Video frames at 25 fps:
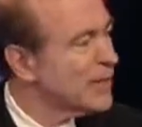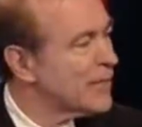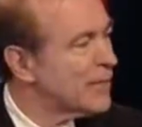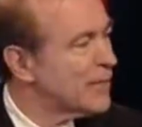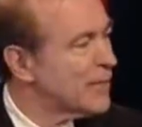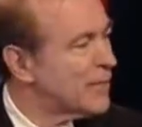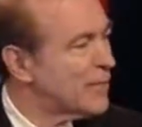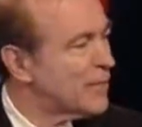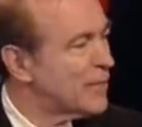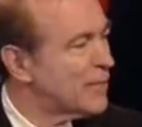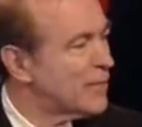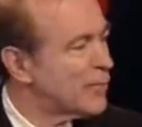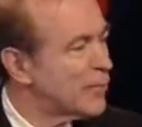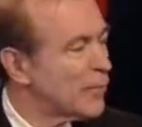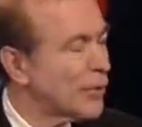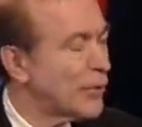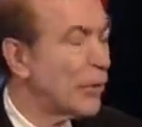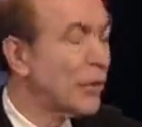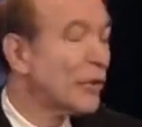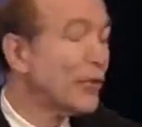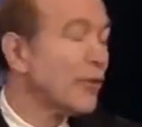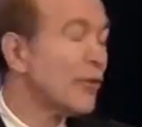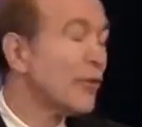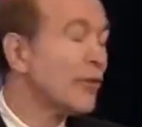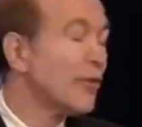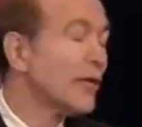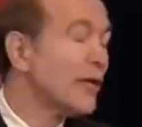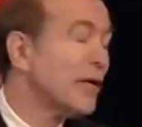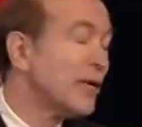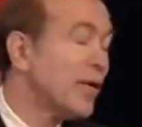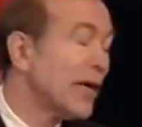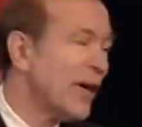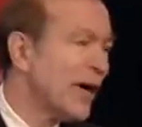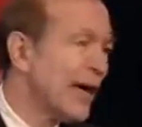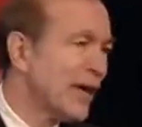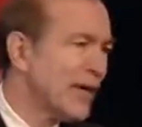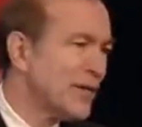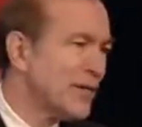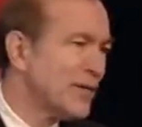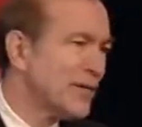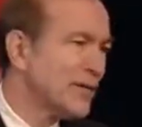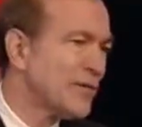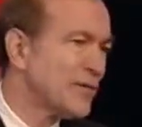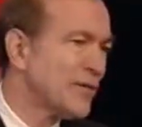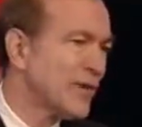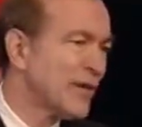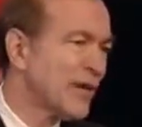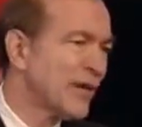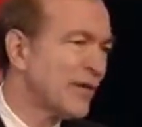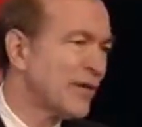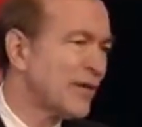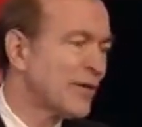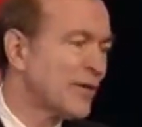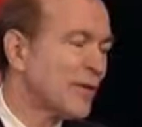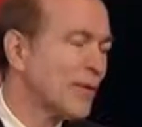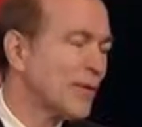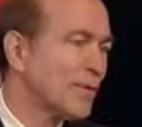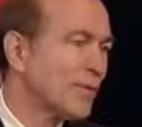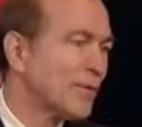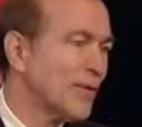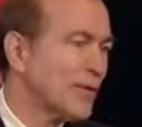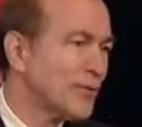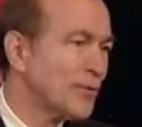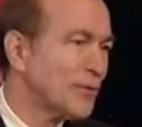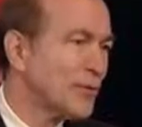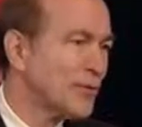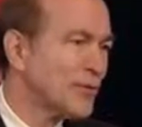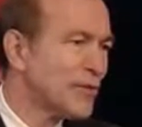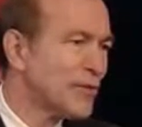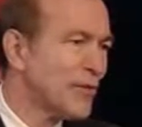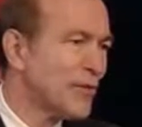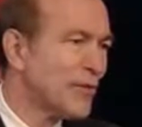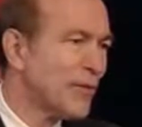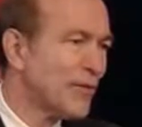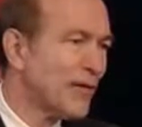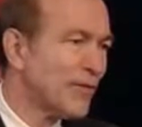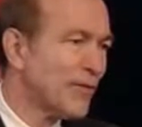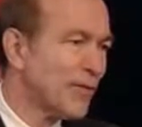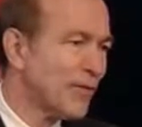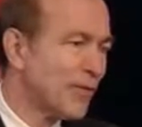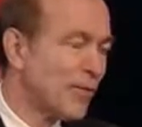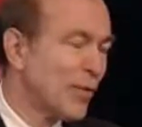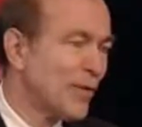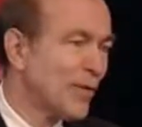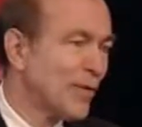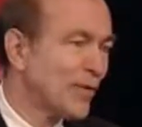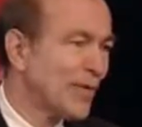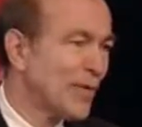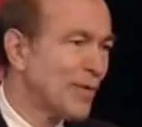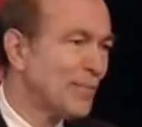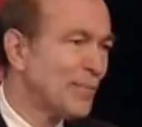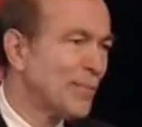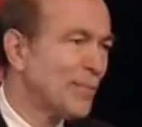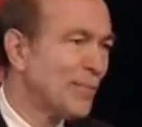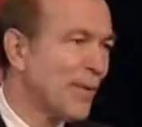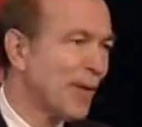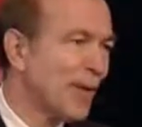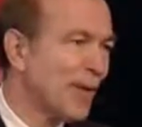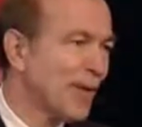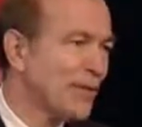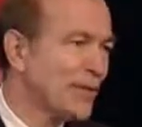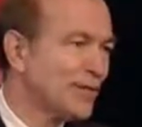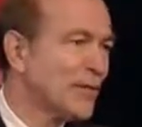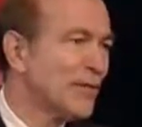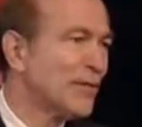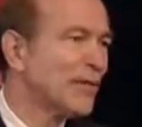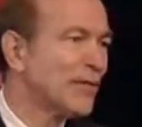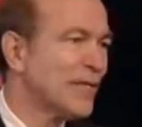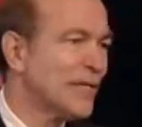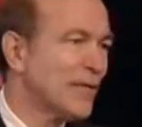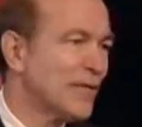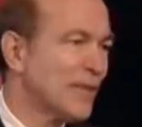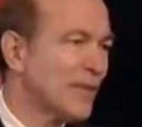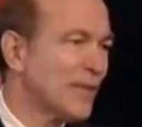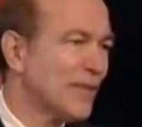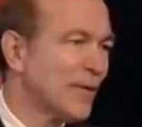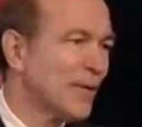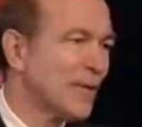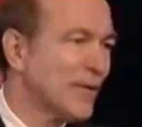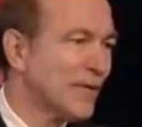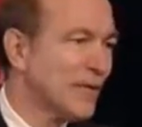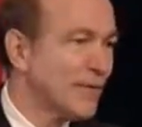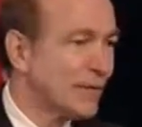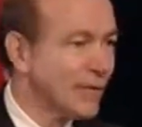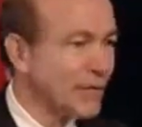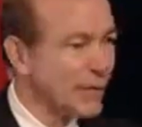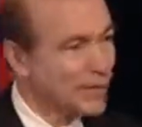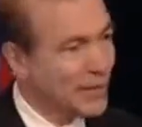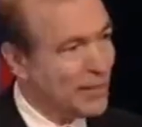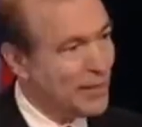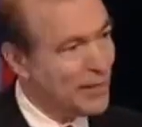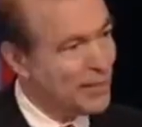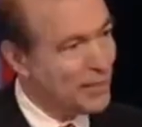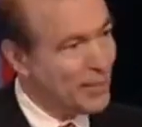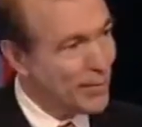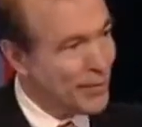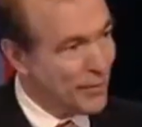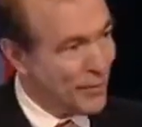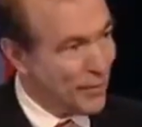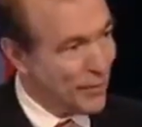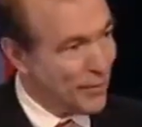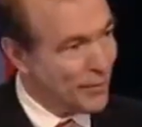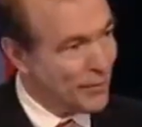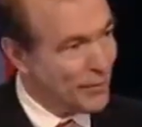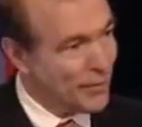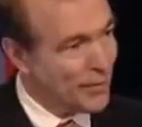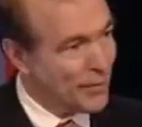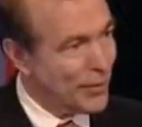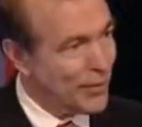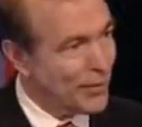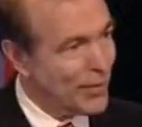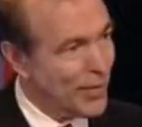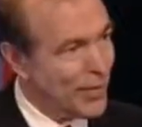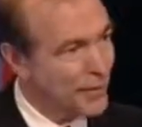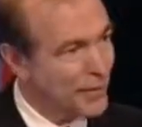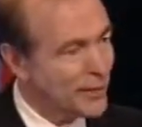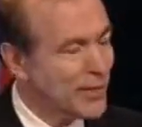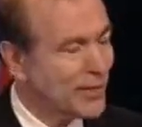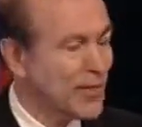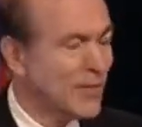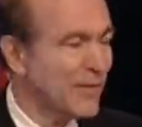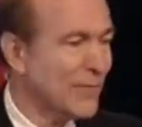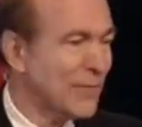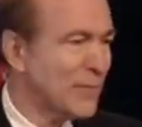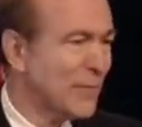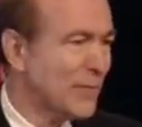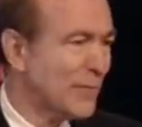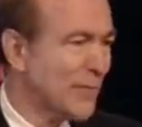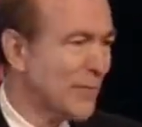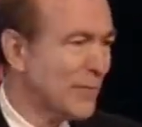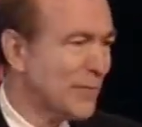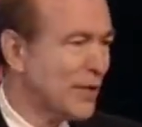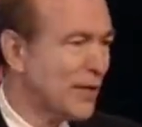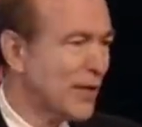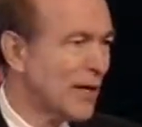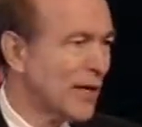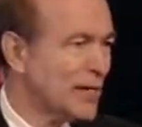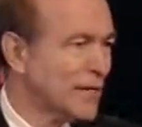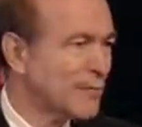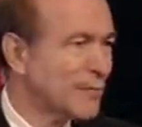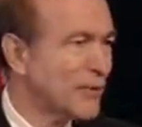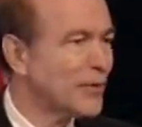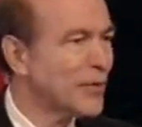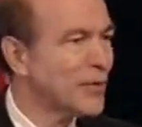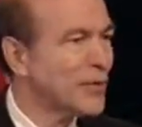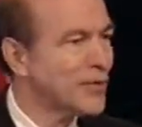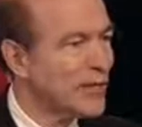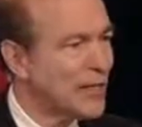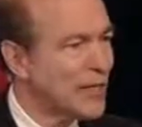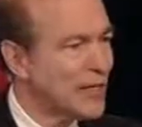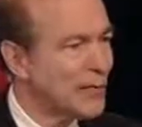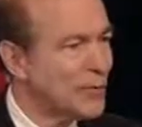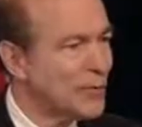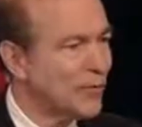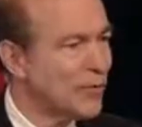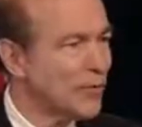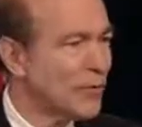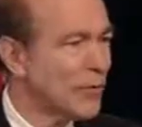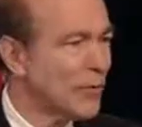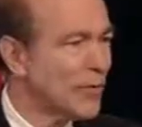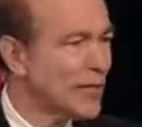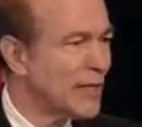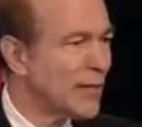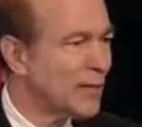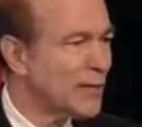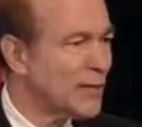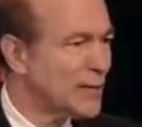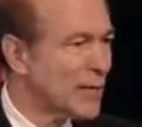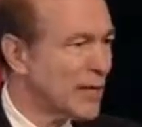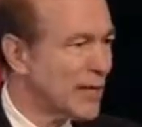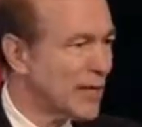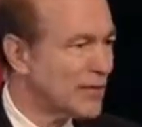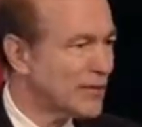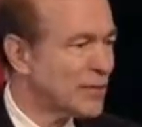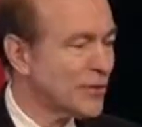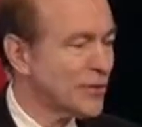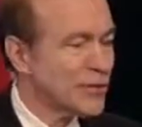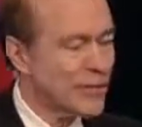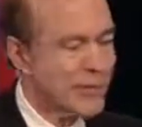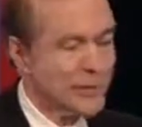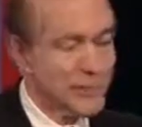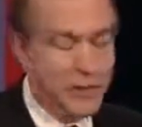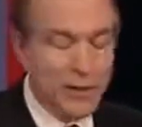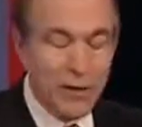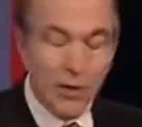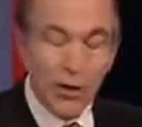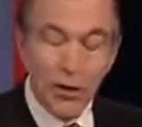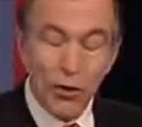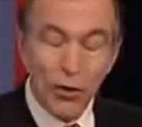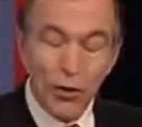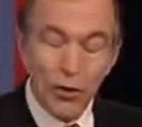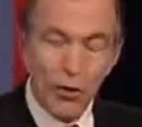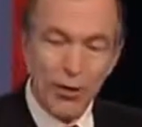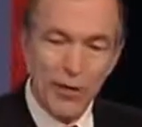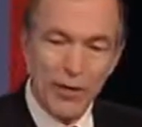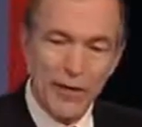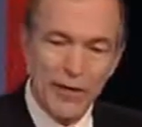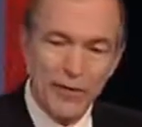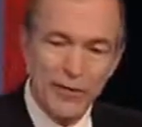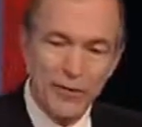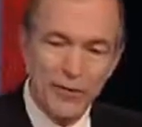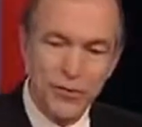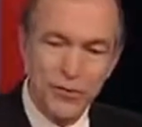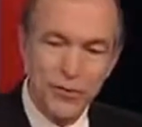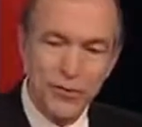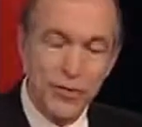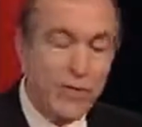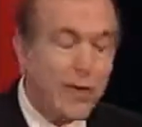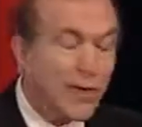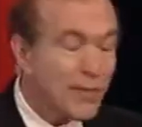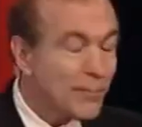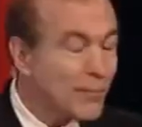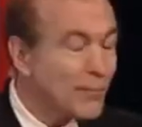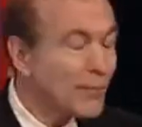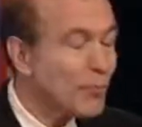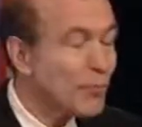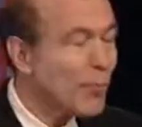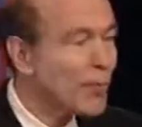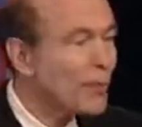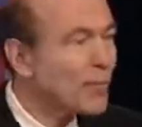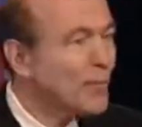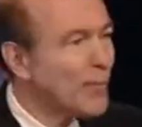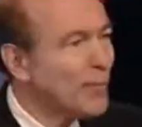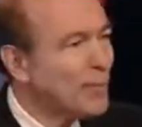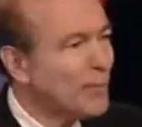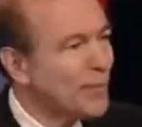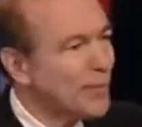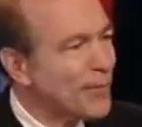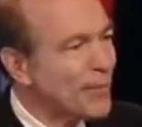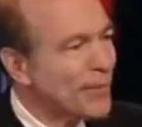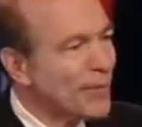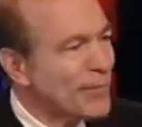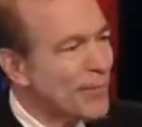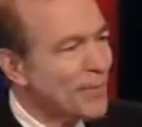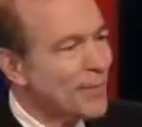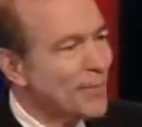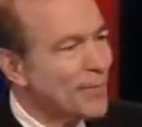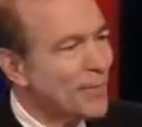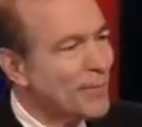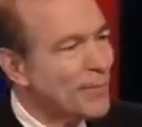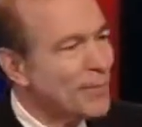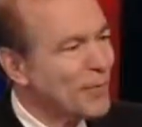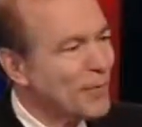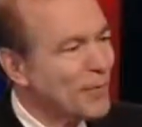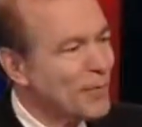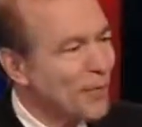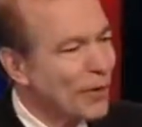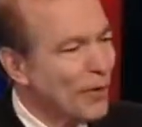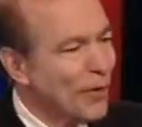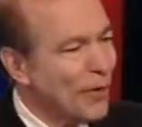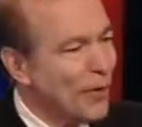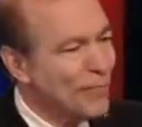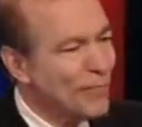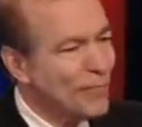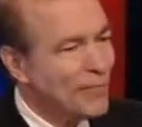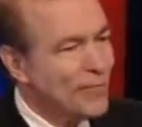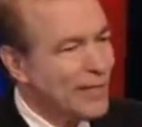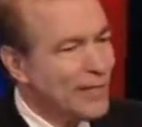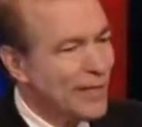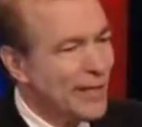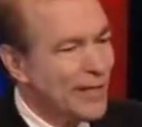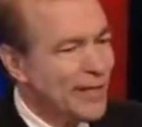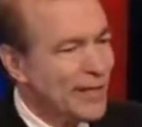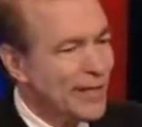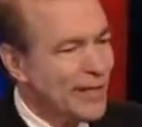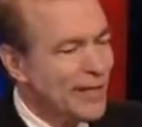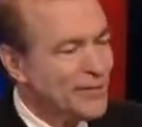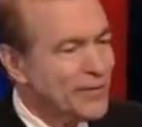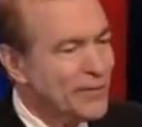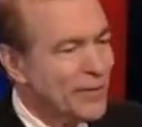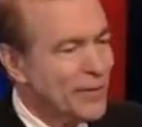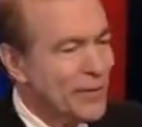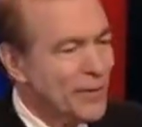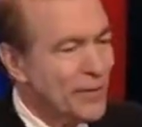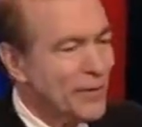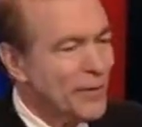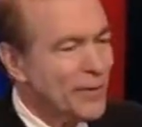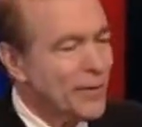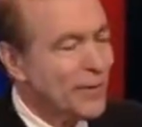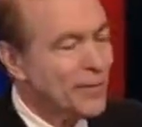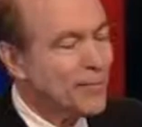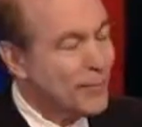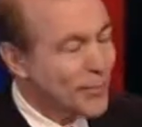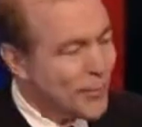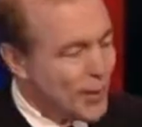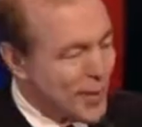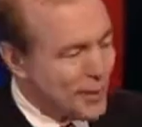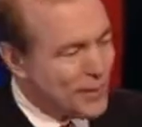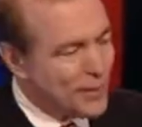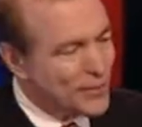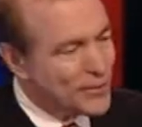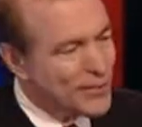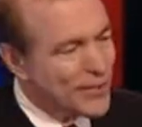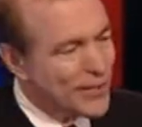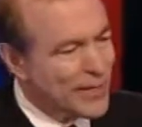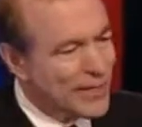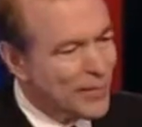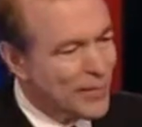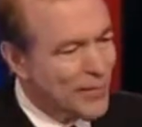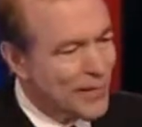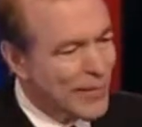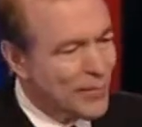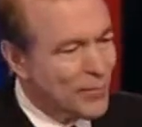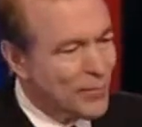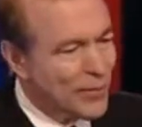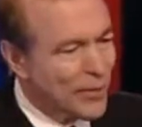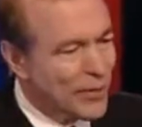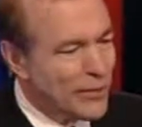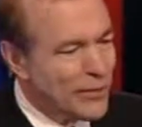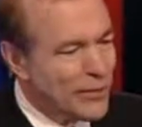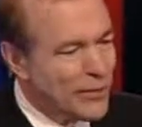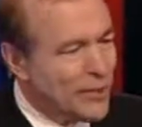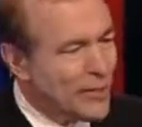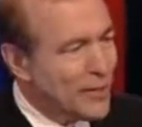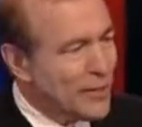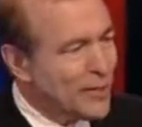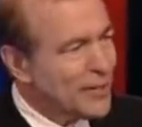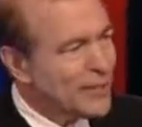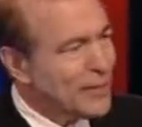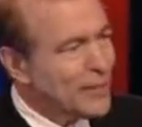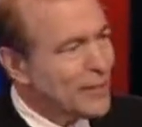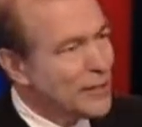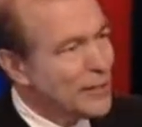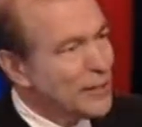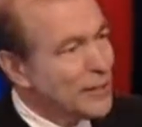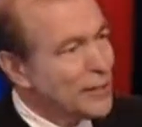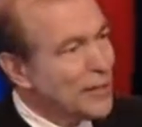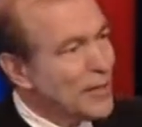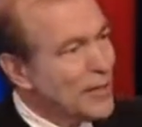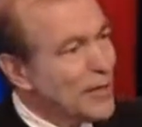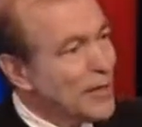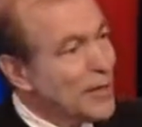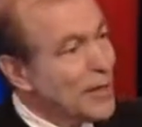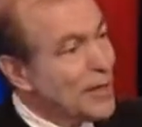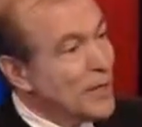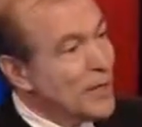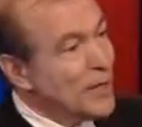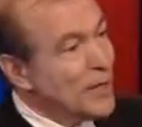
We all know the adage is saying, that what the president was saying, that if you want to keep your policy, you can keep you can keep it under Obamacare. If you want to keep your hospital, you can keep it. If you want to keep your doctor, you can keep it. All that's true. But one thing that people often forget is the other promise that he made was that your